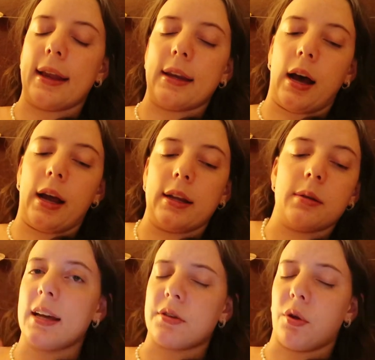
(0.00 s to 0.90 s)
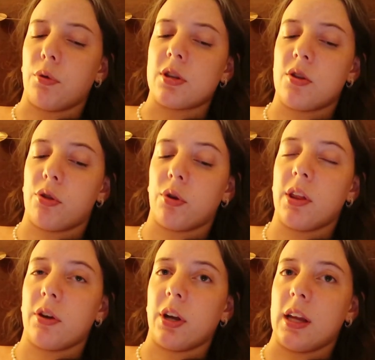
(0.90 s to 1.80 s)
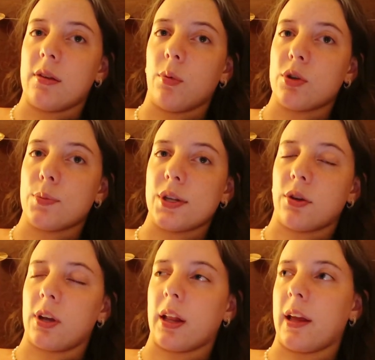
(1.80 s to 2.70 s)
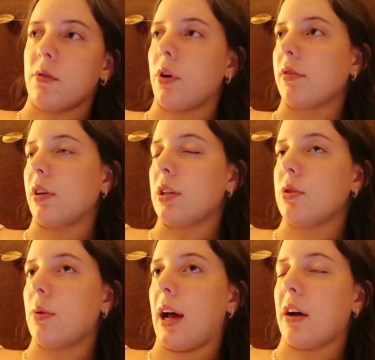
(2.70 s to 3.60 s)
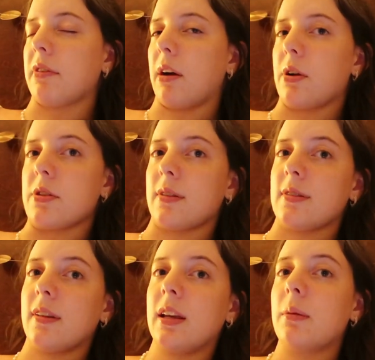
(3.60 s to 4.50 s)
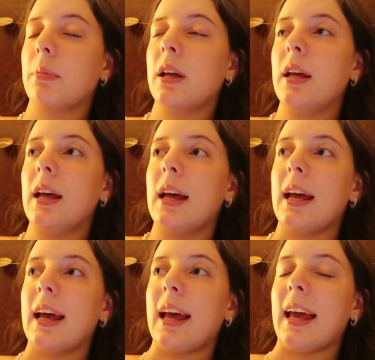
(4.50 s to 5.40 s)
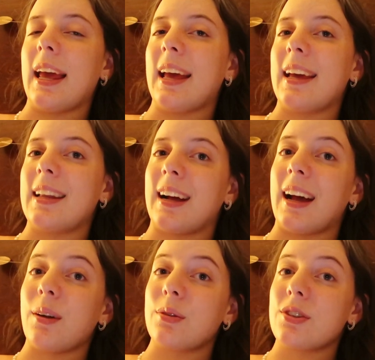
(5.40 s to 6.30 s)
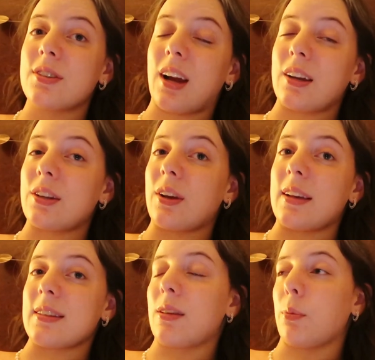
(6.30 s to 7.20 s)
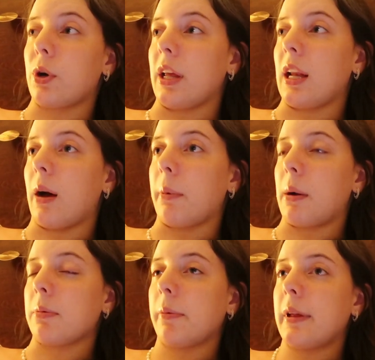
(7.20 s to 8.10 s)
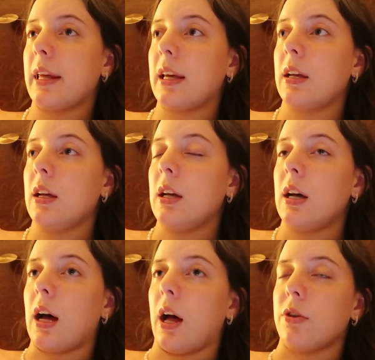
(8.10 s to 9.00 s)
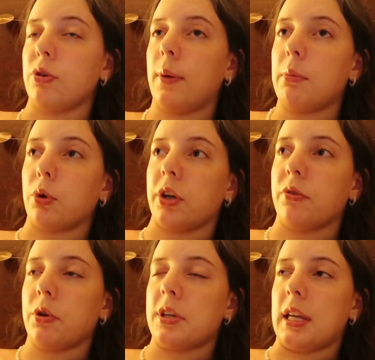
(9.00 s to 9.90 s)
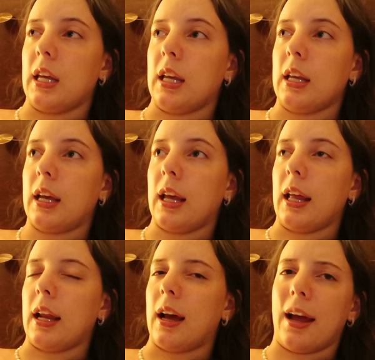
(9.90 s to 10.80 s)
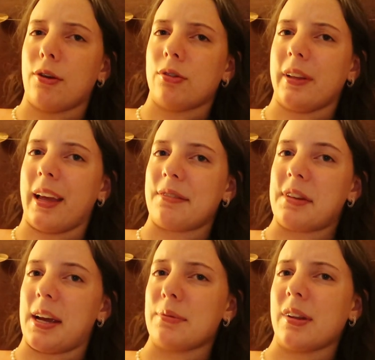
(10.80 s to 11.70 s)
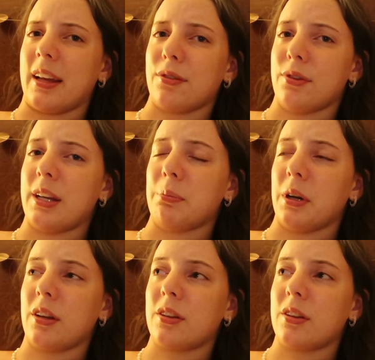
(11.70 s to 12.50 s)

at 9. So it's 3:30, which means I'll get like roughly 2.5 hours of sleep, and I will just talk to you guys in the morning. I'll do my morning routine, and I don't really have time to like read a book